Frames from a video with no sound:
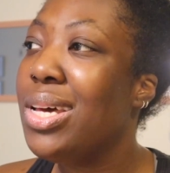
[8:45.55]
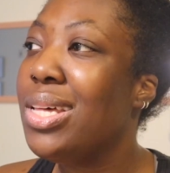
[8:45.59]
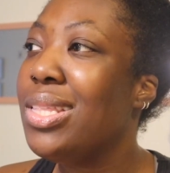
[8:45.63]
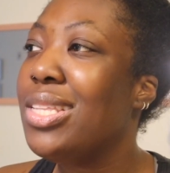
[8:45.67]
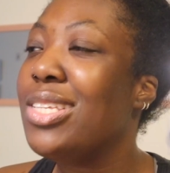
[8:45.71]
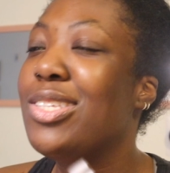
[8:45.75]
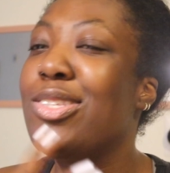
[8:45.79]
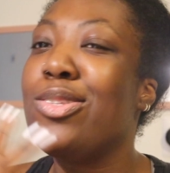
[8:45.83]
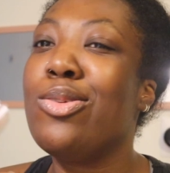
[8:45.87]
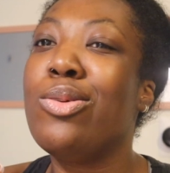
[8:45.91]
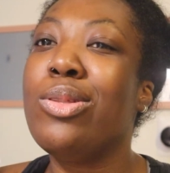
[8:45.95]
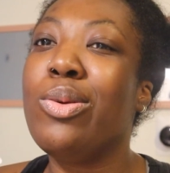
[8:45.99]

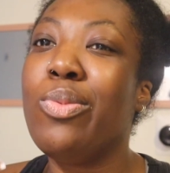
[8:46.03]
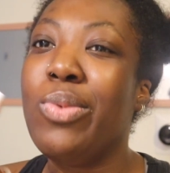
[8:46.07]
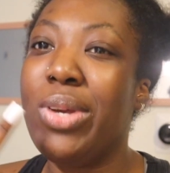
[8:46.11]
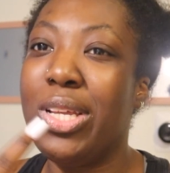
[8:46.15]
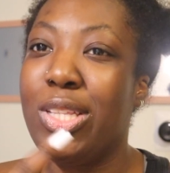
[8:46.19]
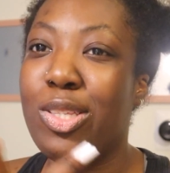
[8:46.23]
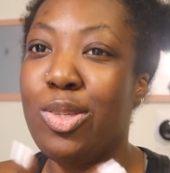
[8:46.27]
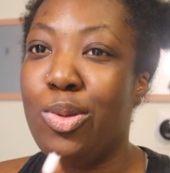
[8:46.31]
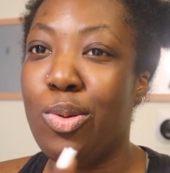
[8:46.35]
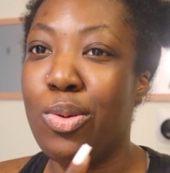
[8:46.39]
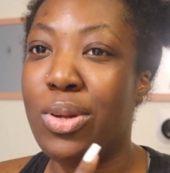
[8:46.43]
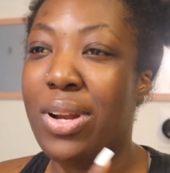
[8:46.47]
This is only
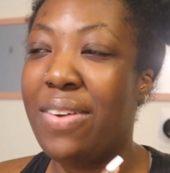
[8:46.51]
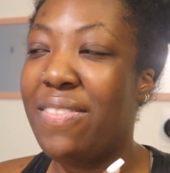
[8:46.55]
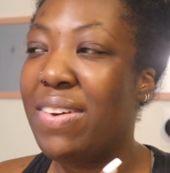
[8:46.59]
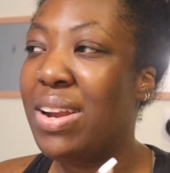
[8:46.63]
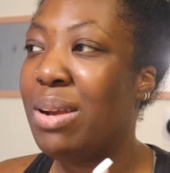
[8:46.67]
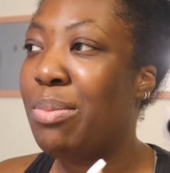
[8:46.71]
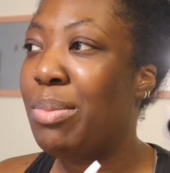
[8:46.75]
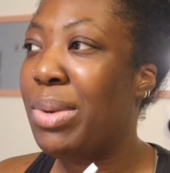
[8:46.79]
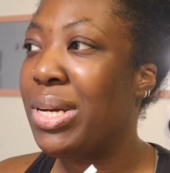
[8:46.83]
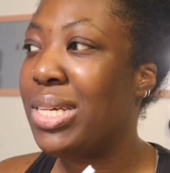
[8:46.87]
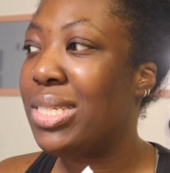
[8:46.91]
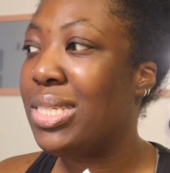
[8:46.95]
week 2 and I've
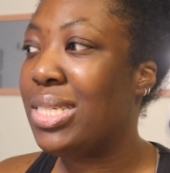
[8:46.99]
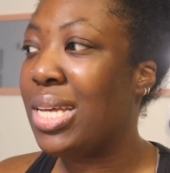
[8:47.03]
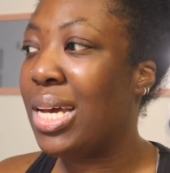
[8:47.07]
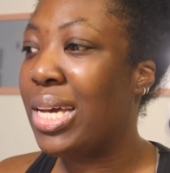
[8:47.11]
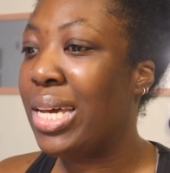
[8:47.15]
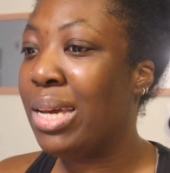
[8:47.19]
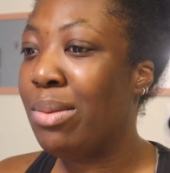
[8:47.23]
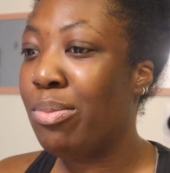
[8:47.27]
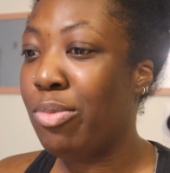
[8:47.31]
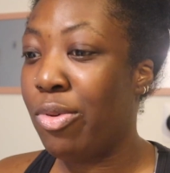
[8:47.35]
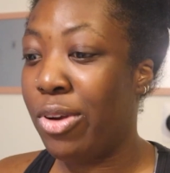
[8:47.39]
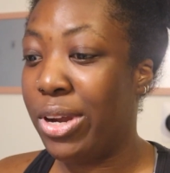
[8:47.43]
had my
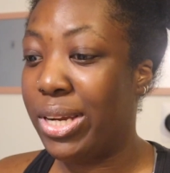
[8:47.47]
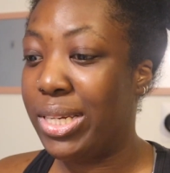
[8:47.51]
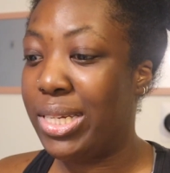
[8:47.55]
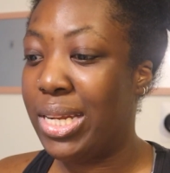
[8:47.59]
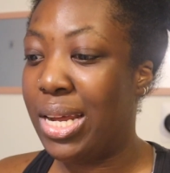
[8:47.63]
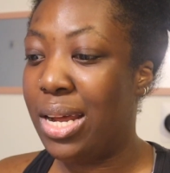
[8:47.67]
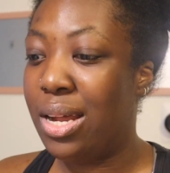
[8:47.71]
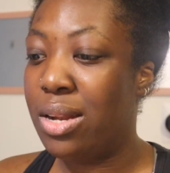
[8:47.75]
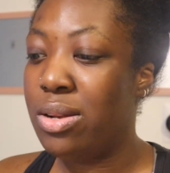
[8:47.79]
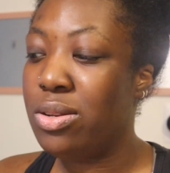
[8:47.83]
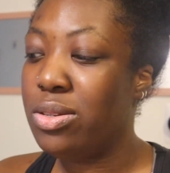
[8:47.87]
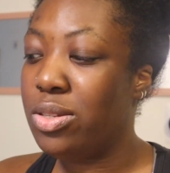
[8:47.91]
second
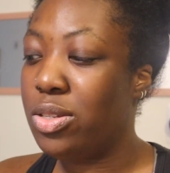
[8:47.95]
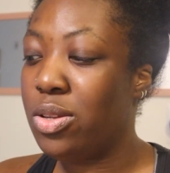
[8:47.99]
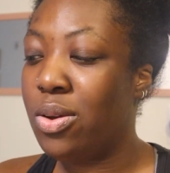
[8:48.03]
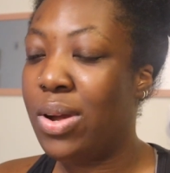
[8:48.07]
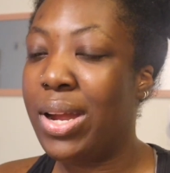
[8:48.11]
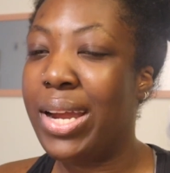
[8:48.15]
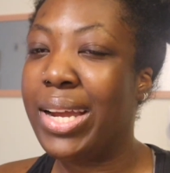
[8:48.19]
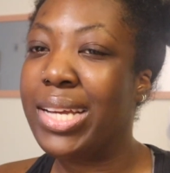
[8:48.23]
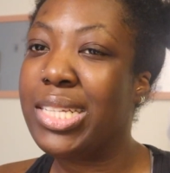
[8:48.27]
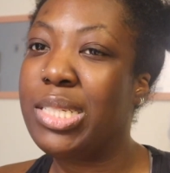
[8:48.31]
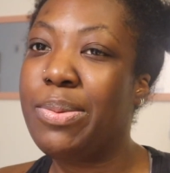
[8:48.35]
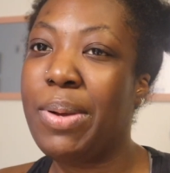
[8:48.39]
breakdown, so
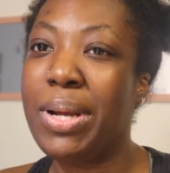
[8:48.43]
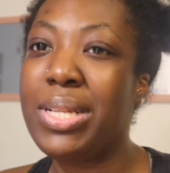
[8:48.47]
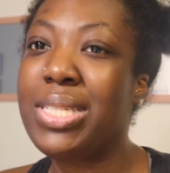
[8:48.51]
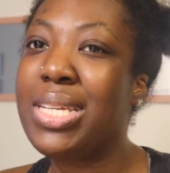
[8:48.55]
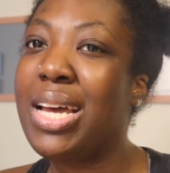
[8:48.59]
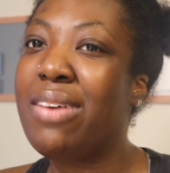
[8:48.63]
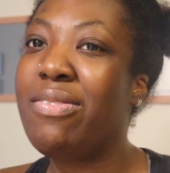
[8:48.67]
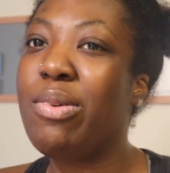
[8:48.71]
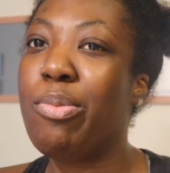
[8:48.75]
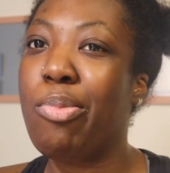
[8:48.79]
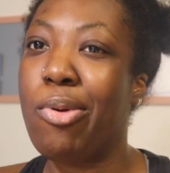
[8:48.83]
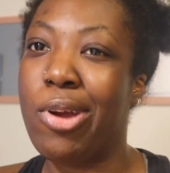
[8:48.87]
I expect
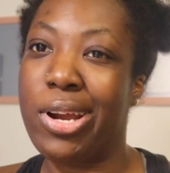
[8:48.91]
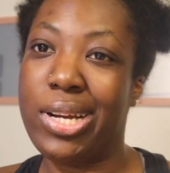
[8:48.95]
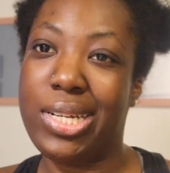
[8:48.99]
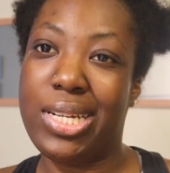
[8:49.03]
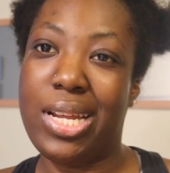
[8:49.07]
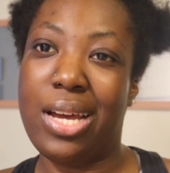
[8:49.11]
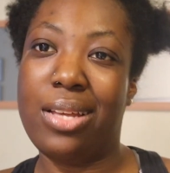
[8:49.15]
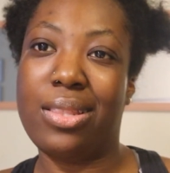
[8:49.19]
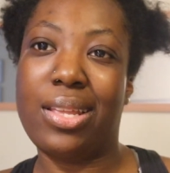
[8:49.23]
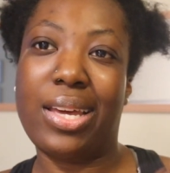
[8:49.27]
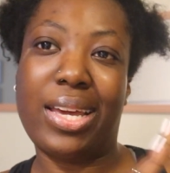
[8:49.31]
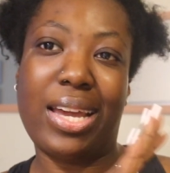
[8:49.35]
to have a
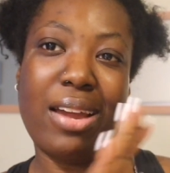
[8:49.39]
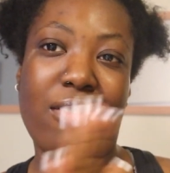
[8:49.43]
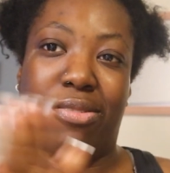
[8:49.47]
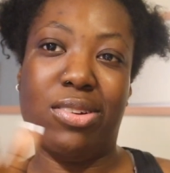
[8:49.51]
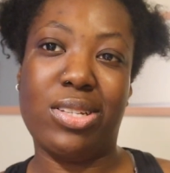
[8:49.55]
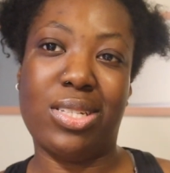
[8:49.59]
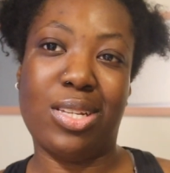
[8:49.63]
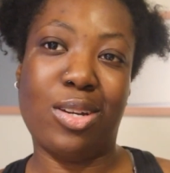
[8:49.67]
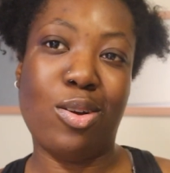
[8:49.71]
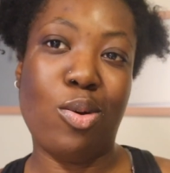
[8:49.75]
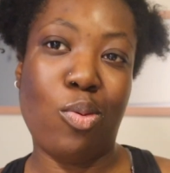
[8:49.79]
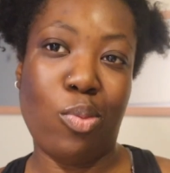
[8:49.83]
breakdown like
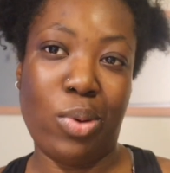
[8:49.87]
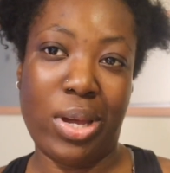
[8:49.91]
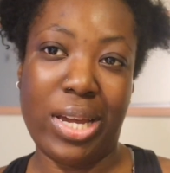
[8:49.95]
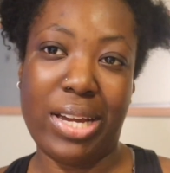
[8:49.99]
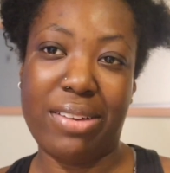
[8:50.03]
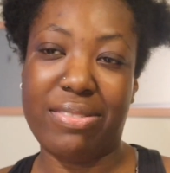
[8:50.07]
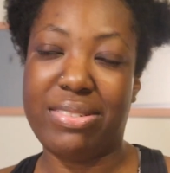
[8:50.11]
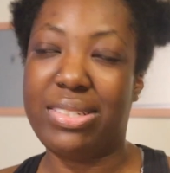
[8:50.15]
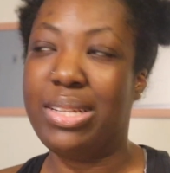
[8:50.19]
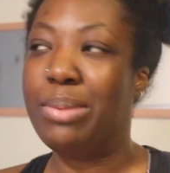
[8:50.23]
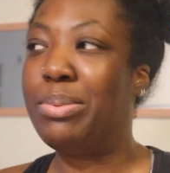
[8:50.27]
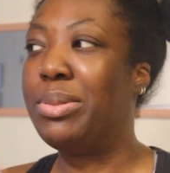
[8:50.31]
every single
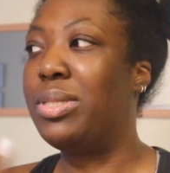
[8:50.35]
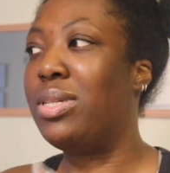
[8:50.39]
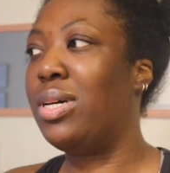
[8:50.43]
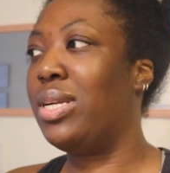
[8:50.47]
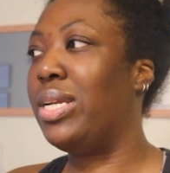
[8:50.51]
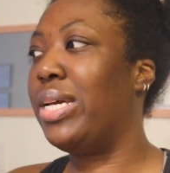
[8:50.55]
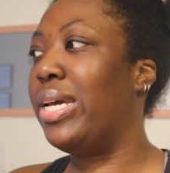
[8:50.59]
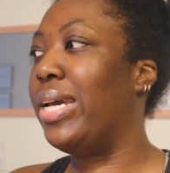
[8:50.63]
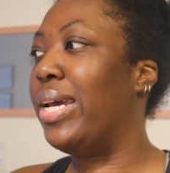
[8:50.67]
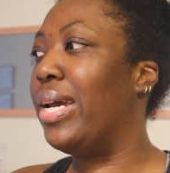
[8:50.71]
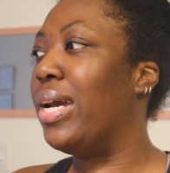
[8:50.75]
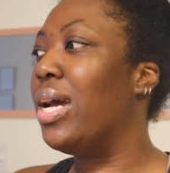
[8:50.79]
week of STEP
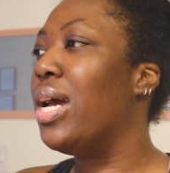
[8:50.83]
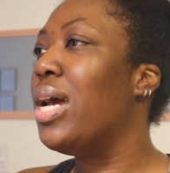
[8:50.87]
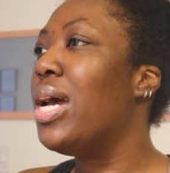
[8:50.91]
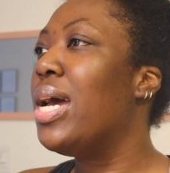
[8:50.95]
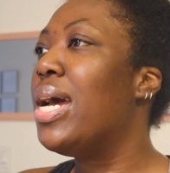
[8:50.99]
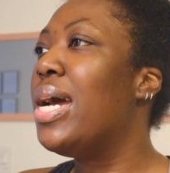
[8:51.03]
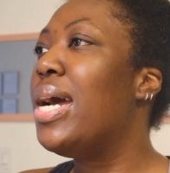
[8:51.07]
studying.